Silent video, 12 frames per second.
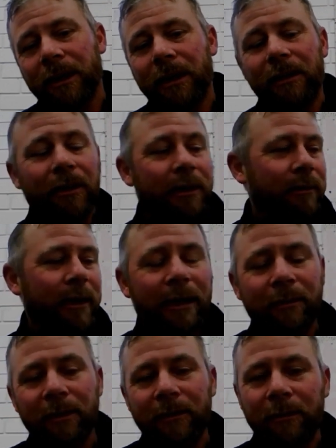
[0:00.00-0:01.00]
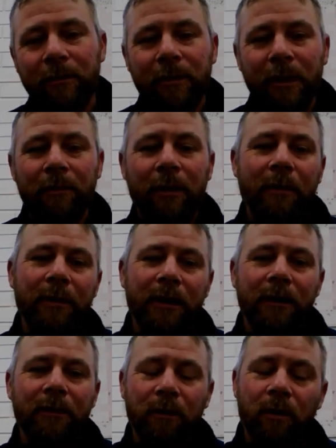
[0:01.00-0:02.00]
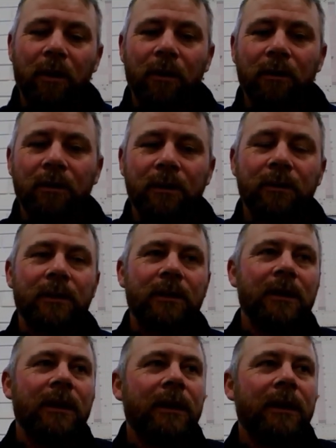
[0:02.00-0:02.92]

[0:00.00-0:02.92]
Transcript: like if they had a bit of a brumby, that a wild horse that was